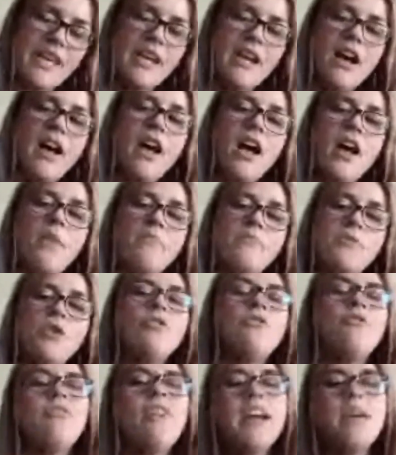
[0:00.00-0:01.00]
You'll
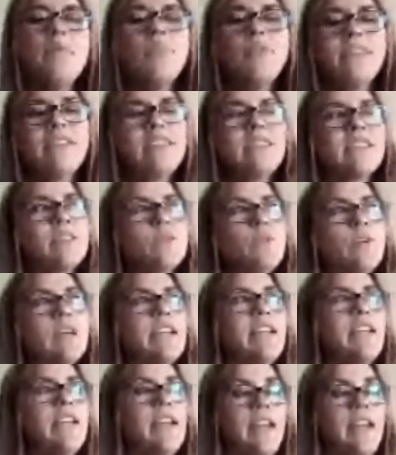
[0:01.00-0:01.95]
find with this one,